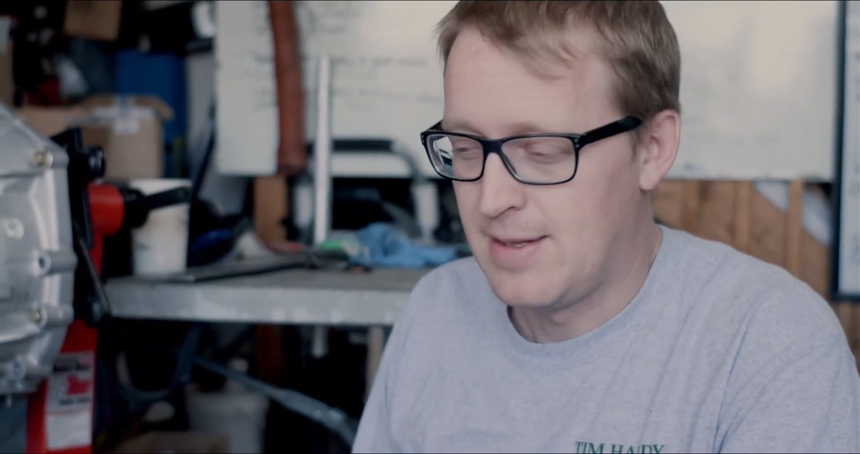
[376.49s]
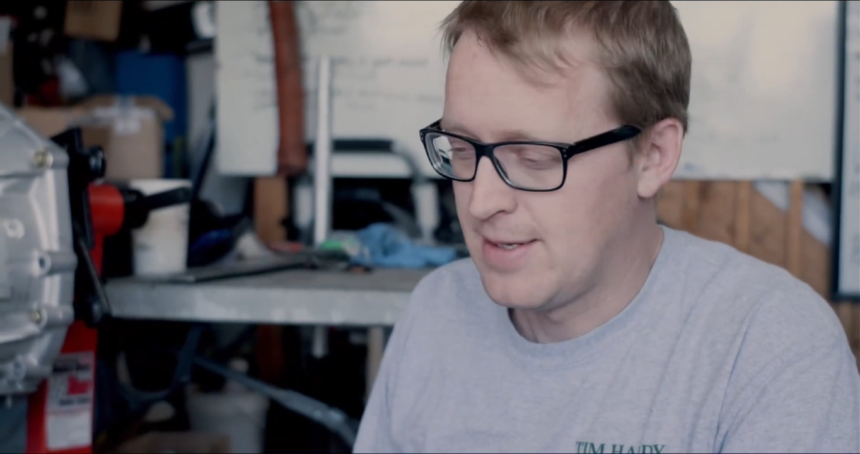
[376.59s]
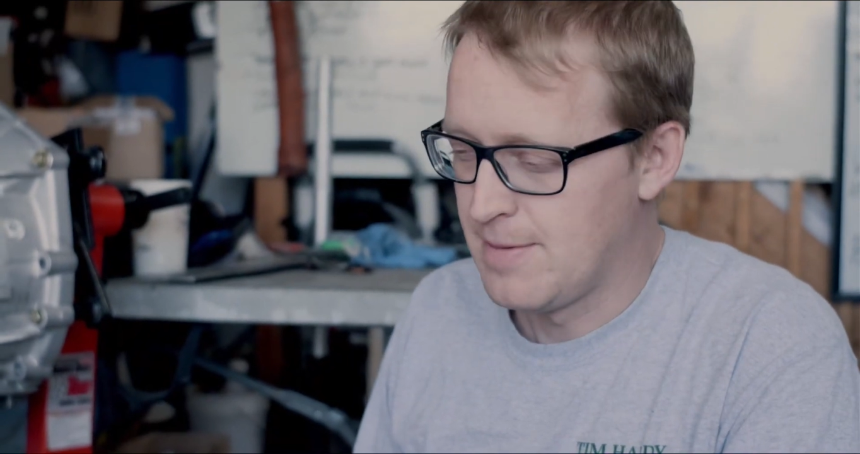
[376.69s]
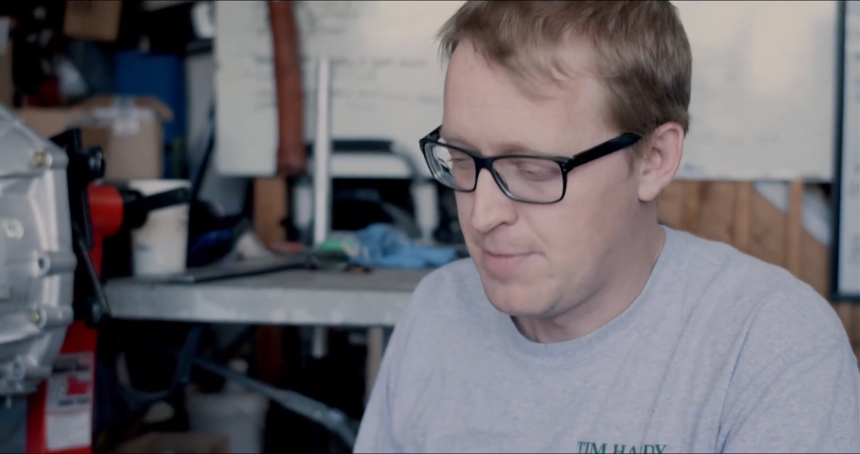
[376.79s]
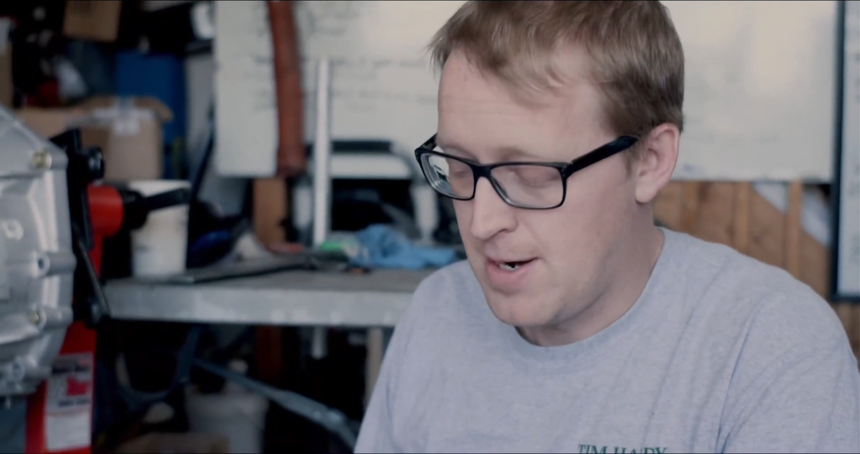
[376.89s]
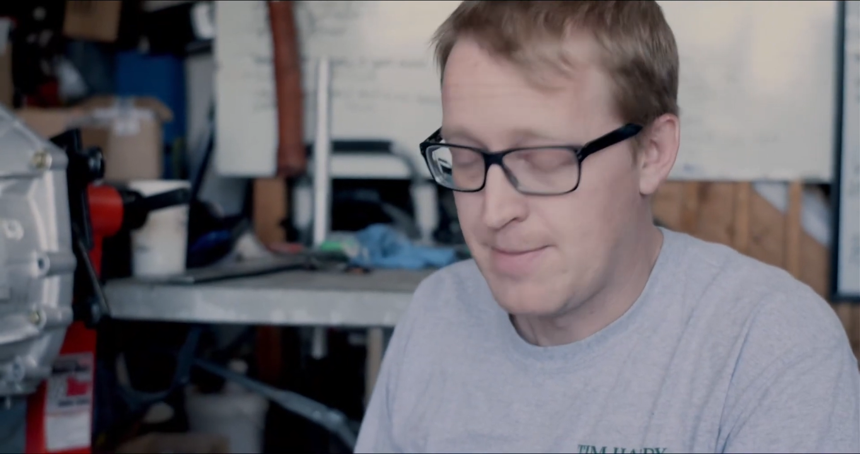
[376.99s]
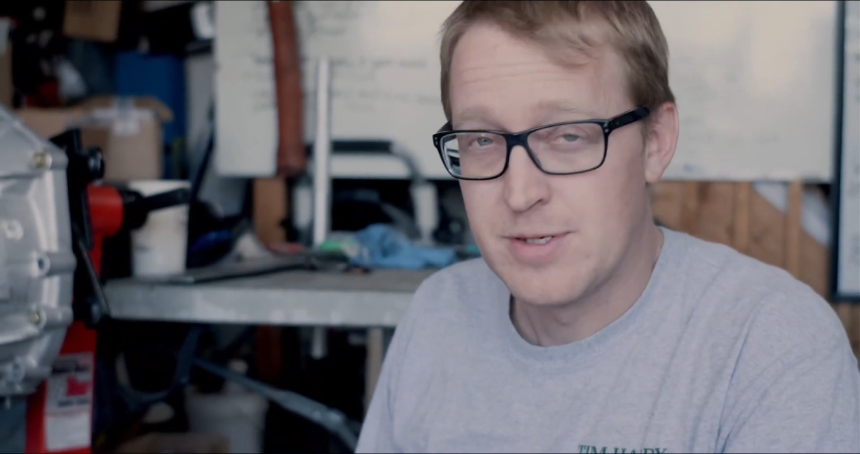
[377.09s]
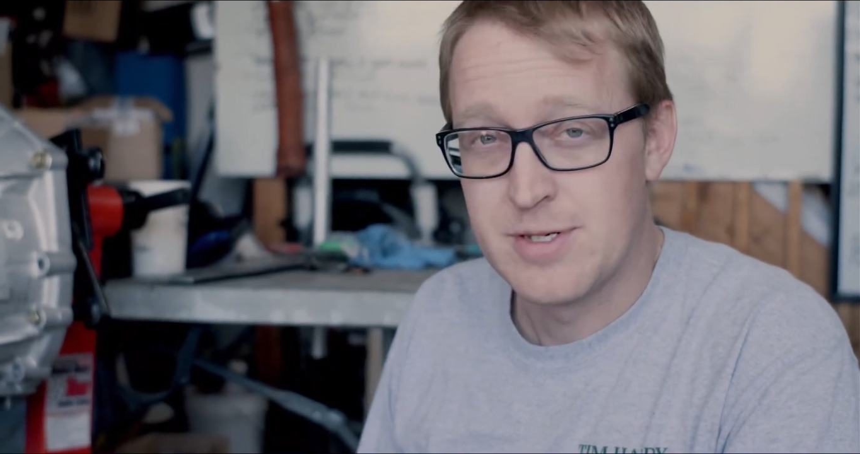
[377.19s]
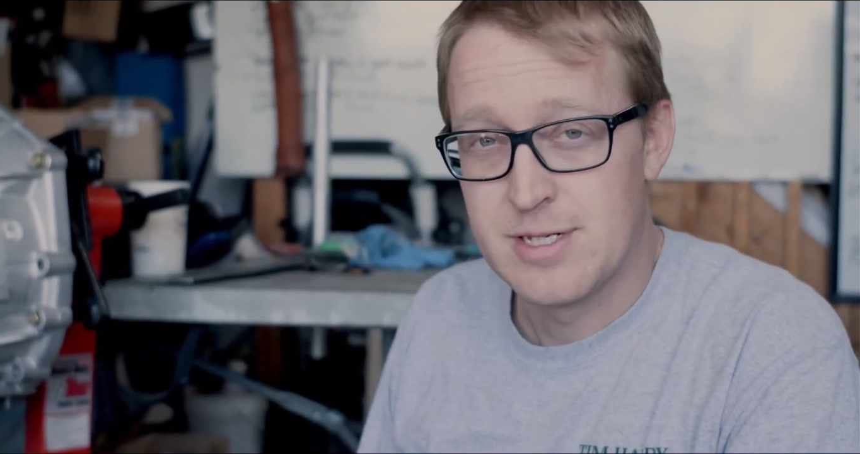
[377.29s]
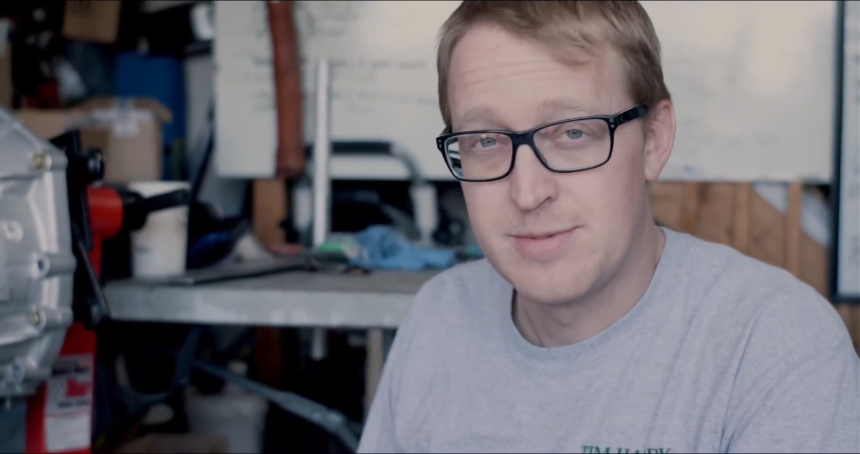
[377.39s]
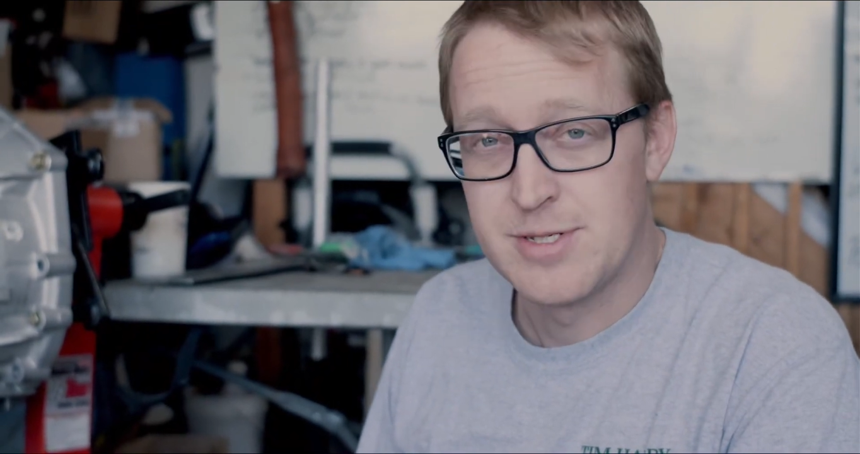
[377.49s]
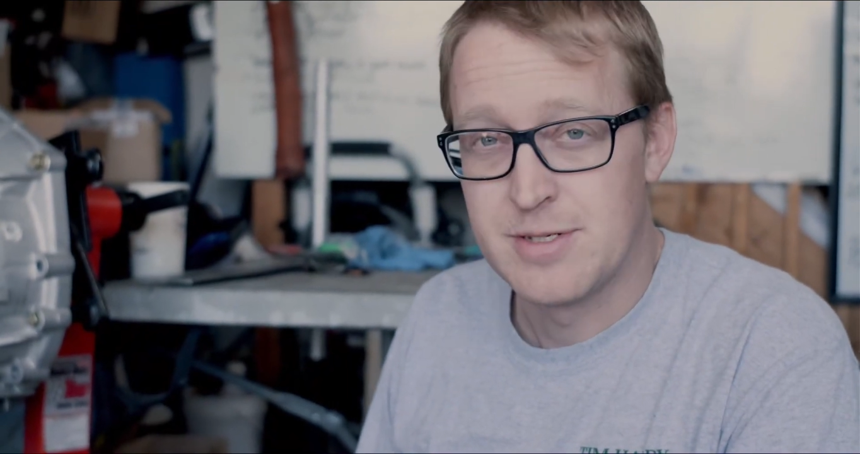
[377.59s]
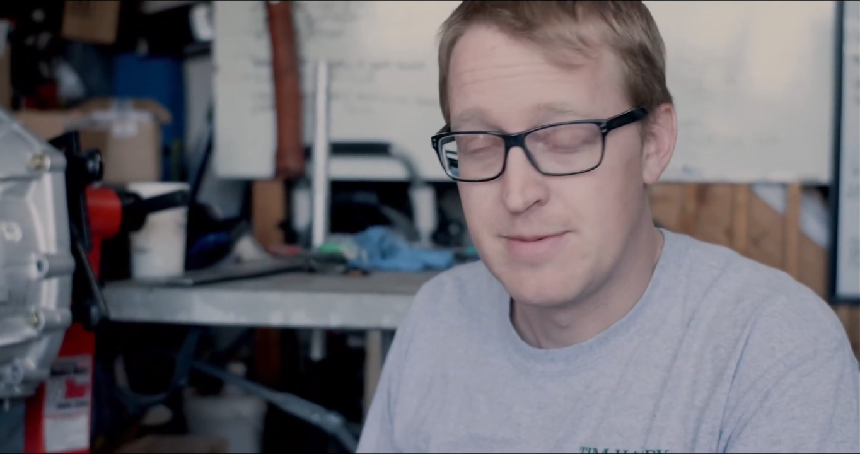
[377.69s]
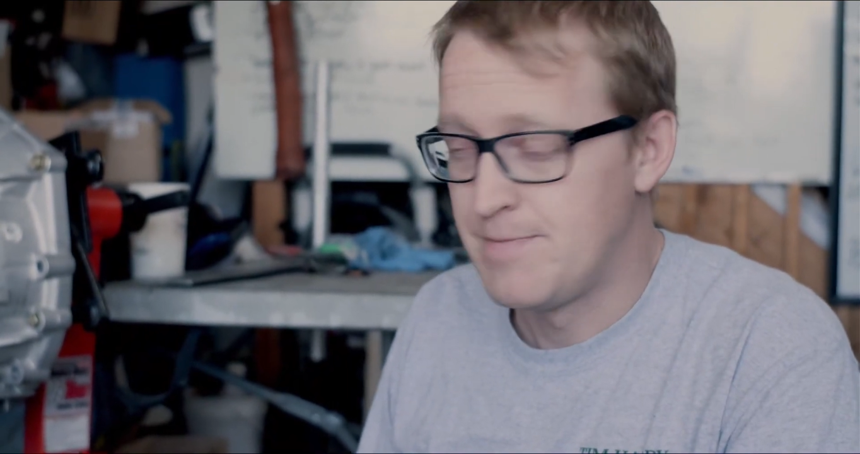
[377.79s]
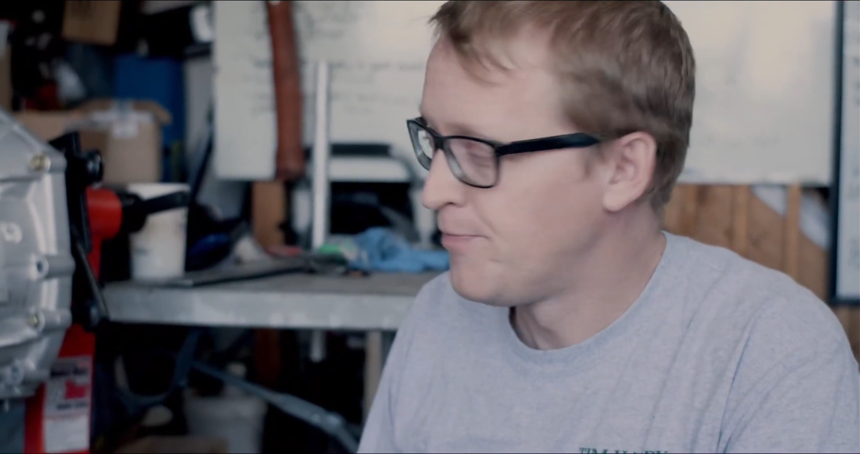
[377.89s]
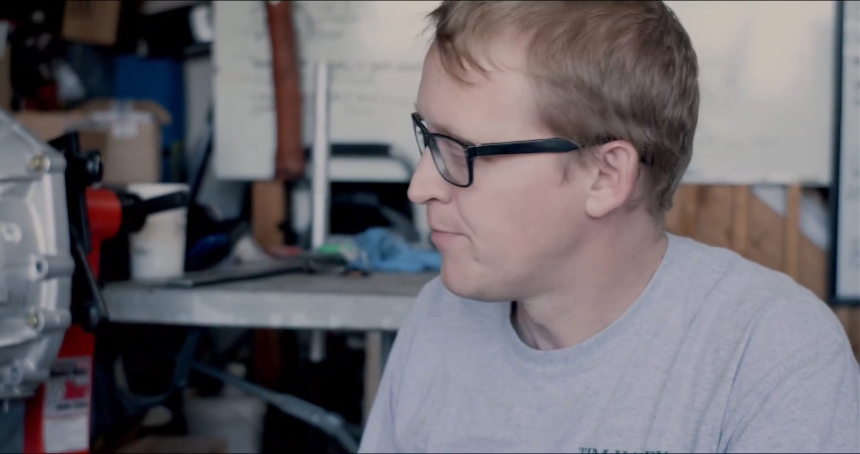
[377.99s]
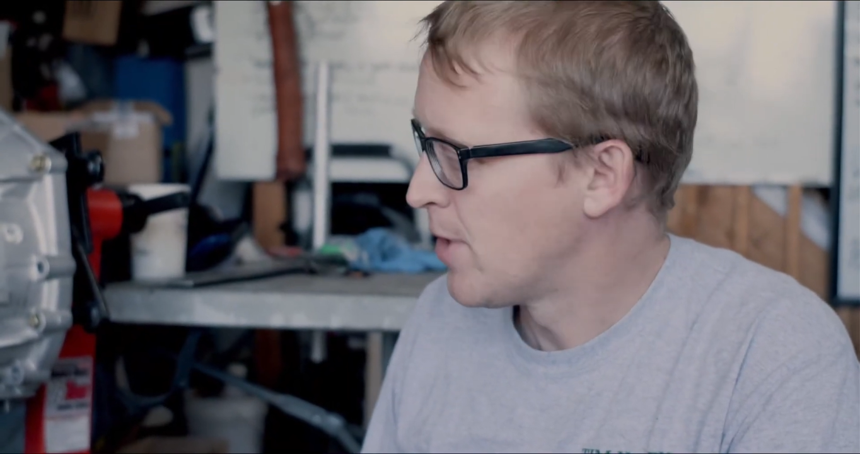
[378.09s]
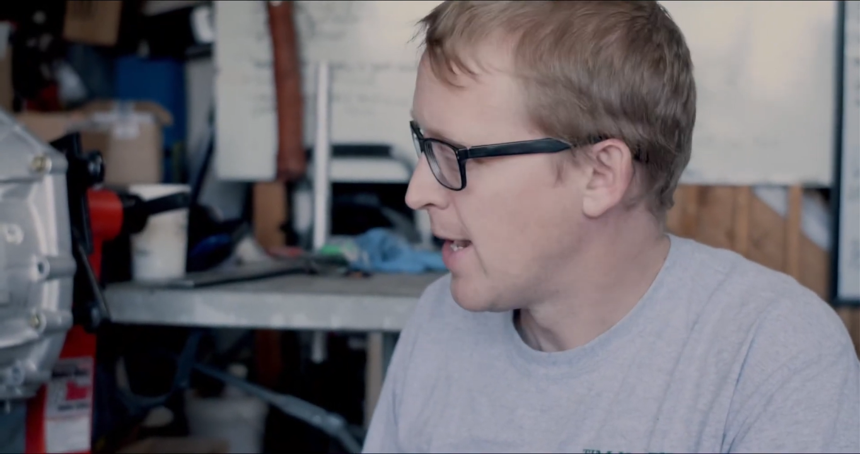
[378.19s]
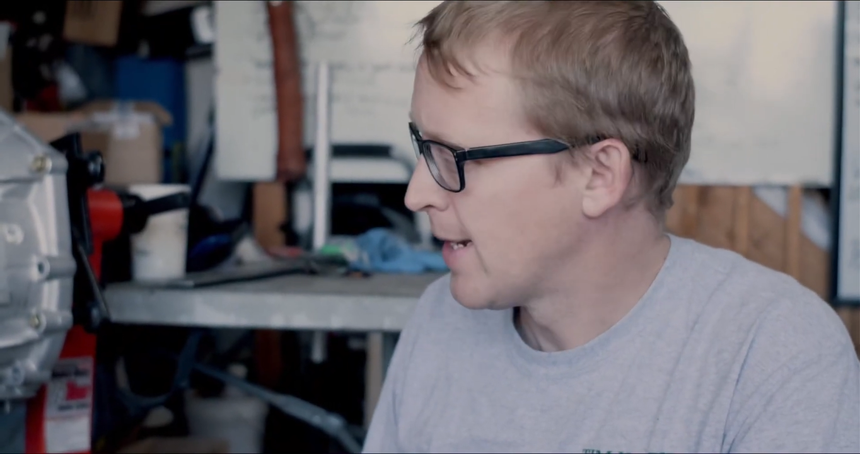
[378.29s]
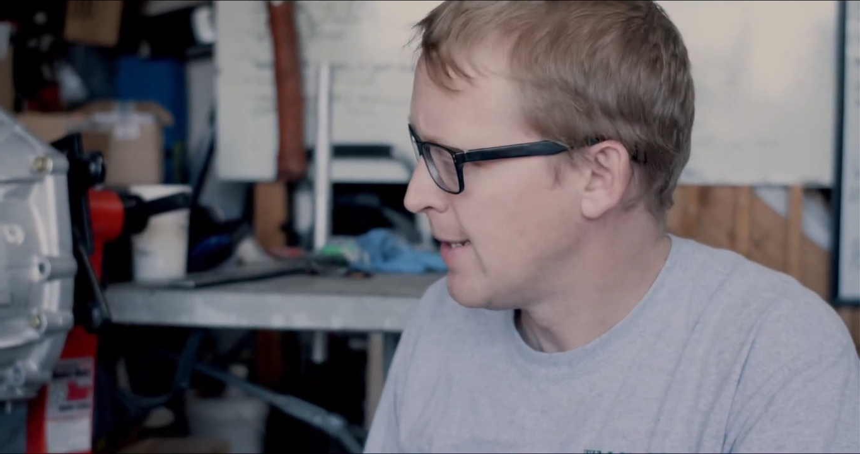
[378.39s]
like a proper transmission
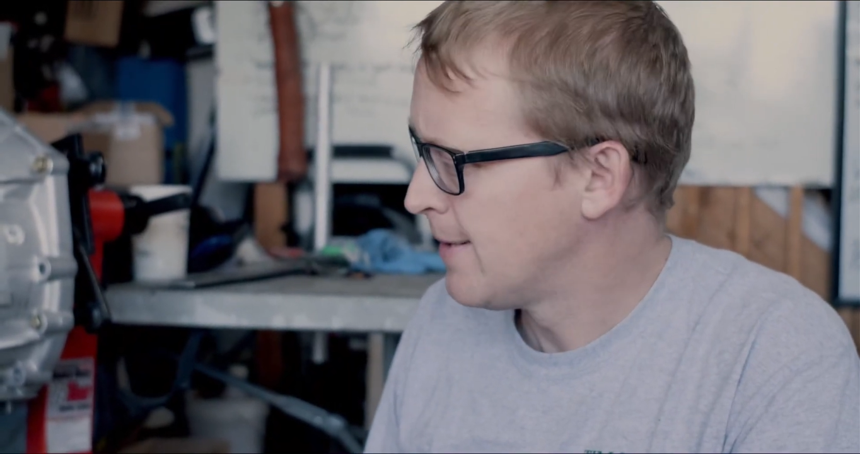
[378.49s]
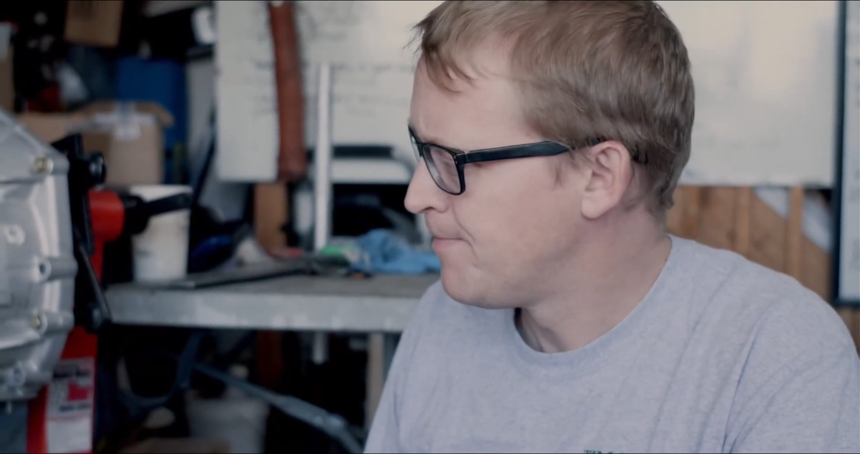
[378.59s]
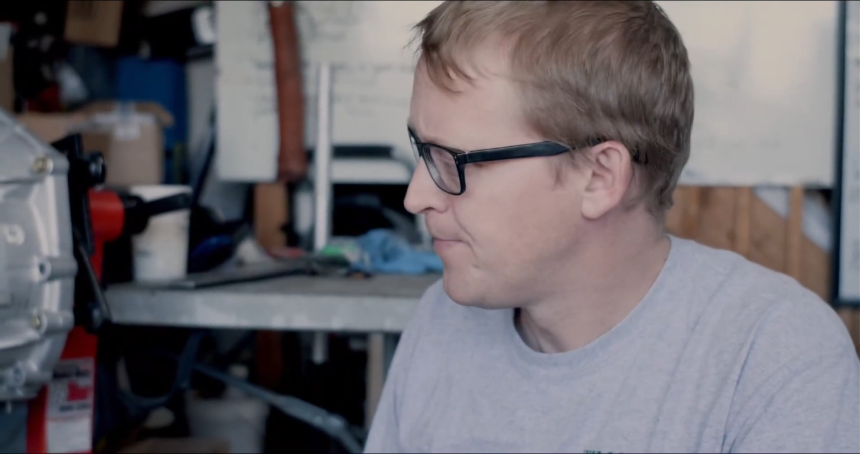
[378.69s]
bracket.